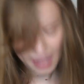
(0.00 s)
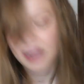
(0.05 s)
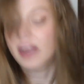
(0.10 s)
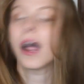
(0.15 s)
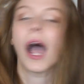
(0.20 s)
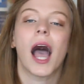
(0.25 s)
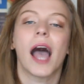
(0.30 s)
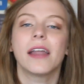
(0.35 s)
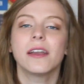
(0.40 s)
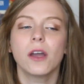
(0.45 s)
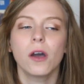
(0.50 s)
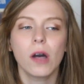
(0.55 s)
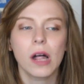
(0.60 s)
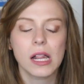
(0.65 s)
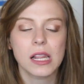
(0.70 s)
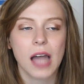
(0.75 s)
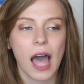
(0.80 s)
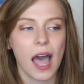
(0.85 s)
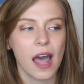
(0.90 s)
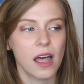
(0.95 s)
I
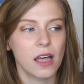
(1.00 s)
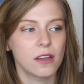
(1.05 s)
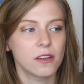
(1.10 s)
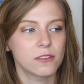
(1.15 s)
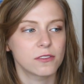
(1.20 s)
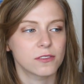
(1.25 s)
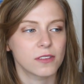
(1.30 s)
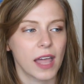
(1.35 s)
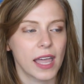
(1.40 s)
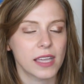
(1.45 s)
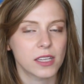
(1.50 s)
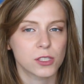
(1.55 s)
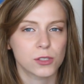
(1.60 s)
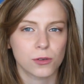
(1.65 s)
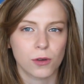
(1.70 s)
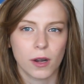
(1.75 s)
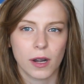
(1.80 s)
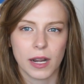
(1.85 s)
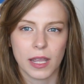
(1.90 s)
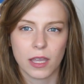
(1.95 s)
know a lot of like
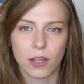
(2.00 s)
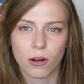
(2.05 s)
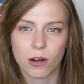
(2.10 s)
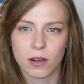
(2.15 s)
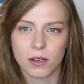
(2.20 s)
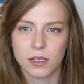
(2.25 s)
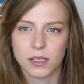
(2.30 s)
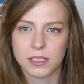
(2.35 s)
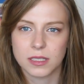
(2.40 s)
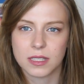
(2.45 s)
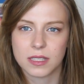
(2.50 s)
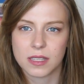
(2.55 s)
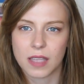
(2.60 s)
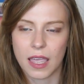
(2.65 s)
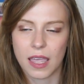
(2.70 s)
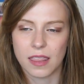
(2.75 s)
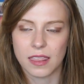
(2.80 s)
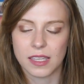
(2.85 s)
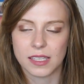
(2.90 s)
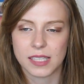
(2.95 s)
sorority
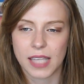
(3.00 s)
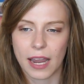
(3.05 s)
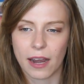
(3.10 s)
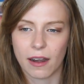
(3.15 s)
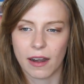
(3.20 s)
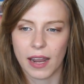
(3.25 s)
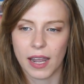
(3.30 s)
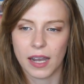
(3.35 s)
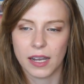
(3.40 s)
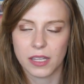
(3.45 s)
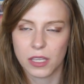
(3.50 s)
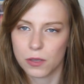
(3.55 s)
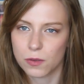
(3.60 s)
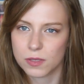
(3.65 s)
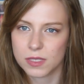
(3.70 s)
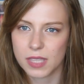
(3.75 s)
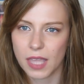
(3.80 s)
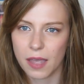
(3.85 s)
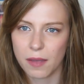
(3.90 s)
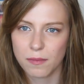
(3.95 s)
girls in this area
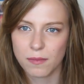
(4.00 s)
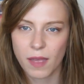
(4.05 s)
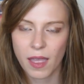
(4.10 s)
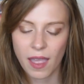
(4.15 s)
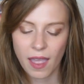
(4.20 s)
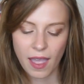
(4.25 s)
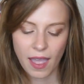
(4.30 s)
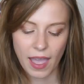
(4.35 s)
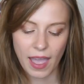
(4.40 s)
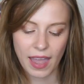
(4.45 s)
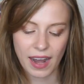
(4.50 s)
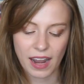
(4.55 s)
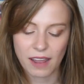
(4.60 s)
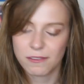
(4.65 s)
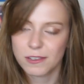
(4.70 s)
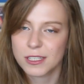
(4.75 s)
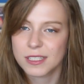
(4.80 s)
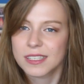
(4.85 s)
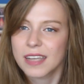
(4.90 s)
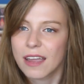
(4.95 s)
use them and
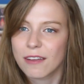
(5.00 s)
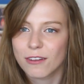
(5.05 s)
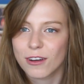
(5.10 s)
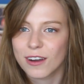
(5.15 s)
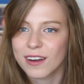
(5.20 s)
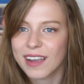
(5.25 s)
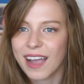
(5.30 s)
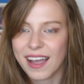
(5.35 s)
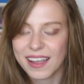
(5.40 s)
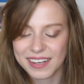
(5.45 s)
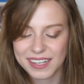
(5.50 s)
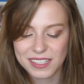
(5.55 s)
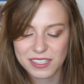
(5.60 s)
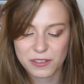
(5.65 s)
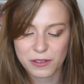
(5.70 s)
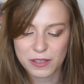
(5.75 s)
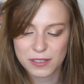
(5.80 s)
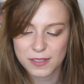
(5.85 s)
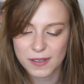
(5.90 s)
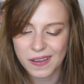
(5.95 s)
I've just never gotten
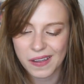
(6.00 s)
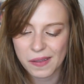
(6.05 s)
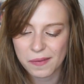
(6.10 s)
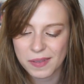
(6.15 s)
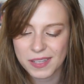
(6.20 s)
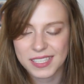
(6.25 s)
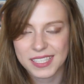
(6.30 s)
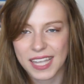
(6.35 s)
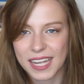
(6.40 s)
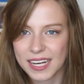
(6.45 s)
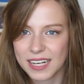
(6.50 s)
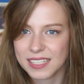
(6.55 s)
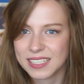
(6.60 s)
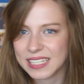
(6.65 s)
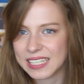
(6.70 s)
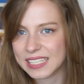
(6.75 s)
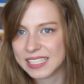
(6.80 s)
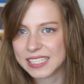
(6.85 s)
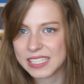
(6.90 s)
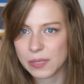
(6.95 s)
into it. So I'm excited
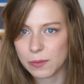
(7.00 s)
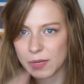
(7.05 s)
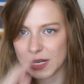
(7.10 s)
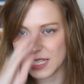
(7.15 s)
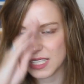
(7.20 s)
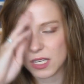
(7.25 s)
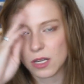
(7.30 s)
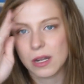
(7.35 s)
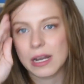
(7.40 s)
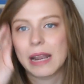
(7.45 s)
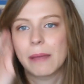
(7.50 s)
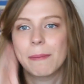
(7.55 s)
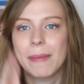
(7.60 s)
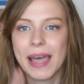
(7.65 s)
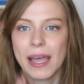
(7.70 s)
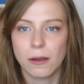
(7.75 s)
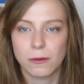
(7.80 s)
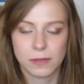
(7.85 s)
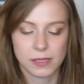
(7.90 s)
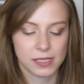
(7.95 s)
to see what it's all
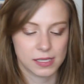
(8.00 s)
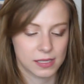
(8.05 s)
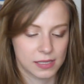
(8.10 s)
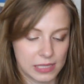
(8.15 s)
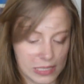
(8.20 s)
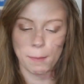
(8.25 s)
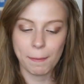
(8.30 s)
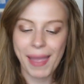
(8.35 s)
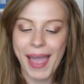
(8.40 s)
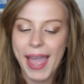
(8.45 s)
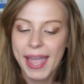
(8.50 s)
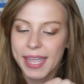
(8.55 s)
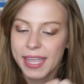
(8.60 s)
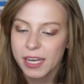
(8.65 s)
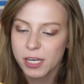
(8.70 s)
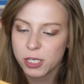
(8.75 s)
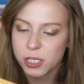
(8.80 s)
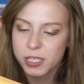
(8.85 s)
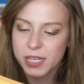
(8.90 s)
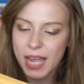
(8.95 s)
about.
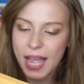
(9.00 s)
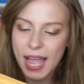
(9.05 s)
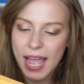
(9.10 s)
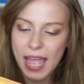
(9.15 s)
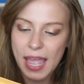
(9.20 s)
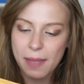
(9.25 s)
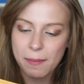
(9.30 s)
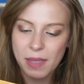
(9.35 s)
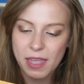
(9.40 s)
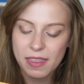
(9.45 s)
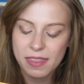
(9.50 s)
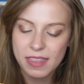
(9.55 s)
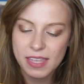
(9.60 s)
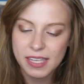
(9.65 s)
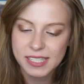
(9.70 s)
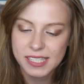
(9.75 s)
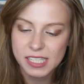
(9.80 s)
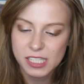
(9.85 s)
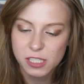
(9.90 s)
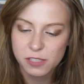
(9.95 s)
Package time, and
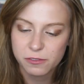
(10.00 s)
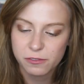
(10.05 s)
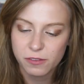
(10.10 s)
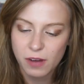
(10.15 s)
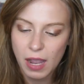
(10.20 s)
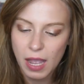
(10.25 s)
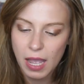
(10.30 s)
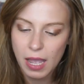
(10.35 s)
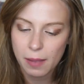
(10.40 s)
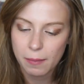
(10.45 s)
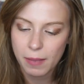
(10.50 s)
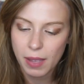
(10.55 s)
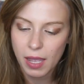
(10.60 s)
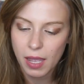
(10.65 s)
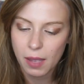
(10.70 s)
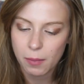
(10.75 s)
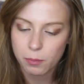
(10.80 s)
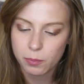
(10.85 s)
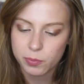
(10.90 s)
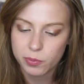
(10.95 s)
this is from
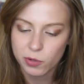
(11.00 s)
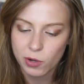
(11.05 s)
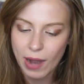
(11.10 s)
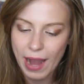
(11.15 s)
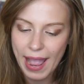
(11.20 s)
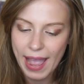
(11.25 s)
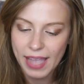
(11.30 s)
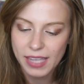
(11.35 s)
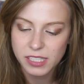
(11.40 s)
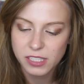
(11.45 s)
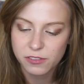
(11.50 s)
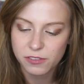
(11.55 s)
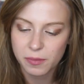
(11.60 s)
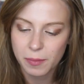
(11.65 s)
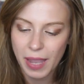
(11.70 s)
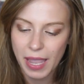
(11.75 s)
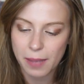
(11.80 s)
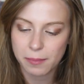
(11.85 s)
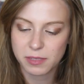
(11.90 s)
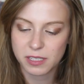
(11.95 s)
Brass
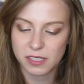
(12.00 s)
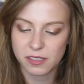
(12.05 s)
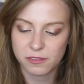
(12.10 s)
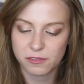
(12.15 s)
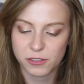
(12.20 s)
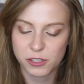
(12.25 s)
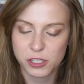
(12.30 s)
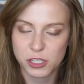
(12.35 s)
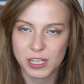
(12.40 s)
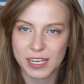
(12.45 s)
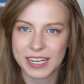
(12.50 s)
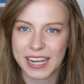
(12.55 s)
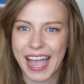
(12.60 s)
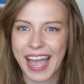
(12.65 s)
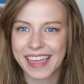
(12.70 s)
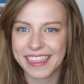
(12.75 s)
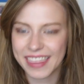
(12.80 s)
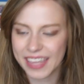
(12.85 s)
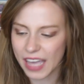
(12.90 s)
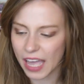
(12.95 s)
from Hampton, Virginia.
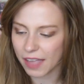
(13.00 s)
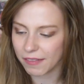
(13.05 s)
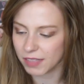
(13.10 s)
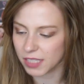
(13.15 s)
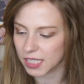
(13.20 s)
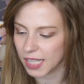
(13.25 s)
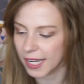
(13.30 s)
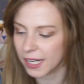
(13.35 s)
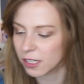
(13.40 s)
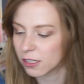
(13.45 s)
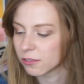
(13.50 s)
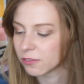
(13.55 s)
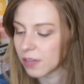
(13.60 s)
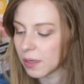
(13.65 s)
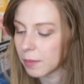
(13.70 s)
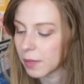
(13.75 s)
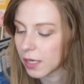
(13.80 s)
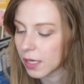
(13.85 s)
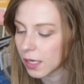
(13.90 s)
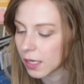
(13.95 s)
I think I have a letter
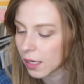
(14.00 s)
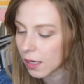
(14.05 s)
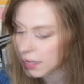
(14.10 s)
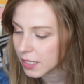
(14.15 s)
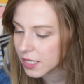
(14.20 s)
from her.